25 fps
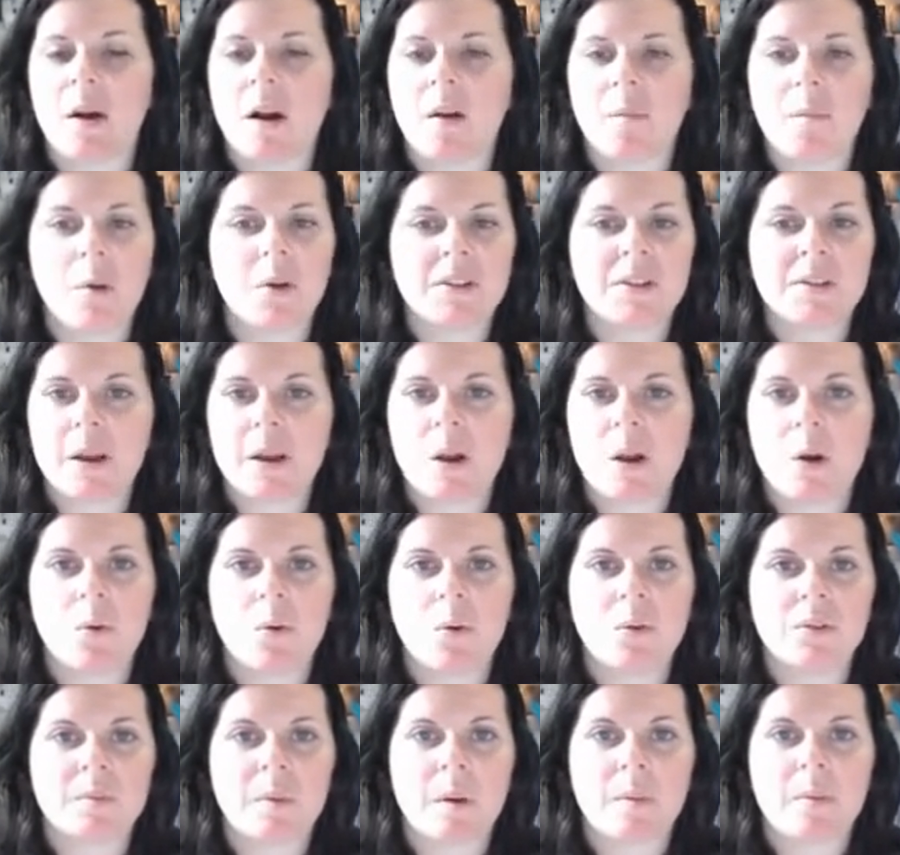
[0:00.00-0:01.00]
Most of my
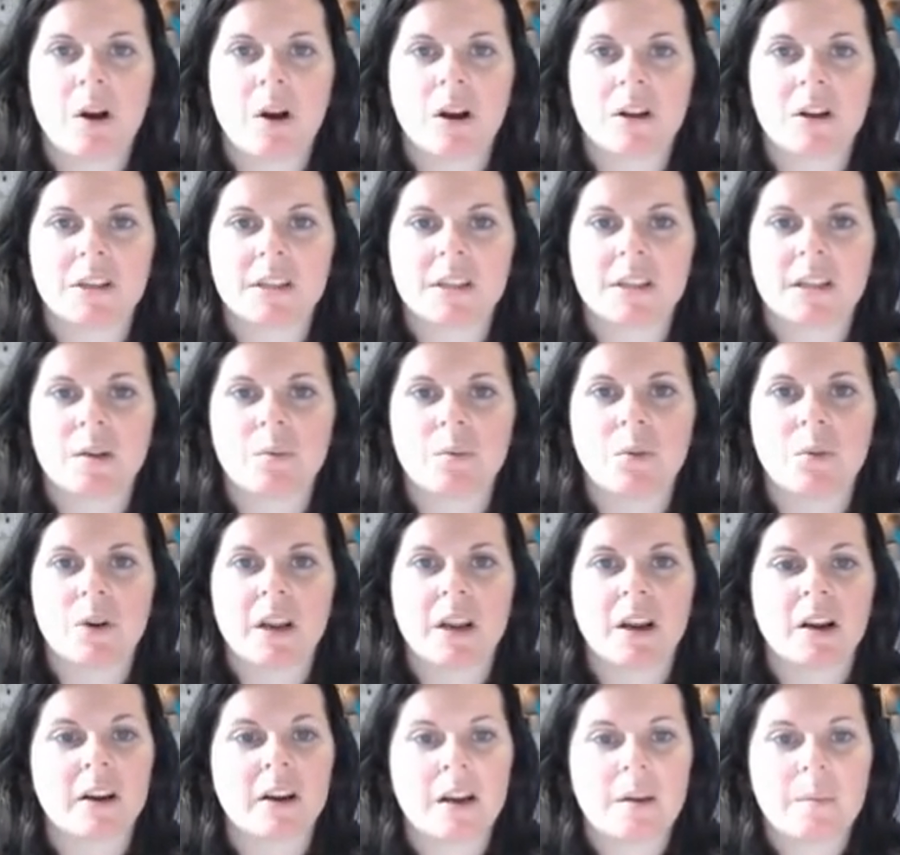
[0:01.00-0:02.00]
goals and my projects that I'm
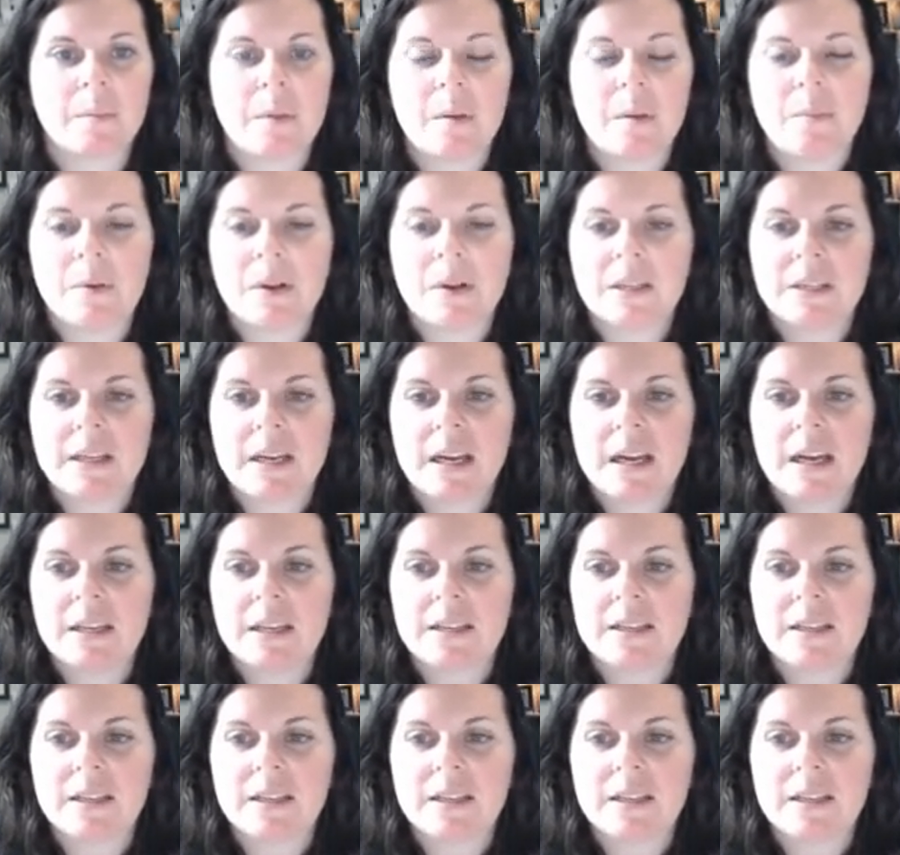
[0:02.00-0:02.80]
working on are in my business.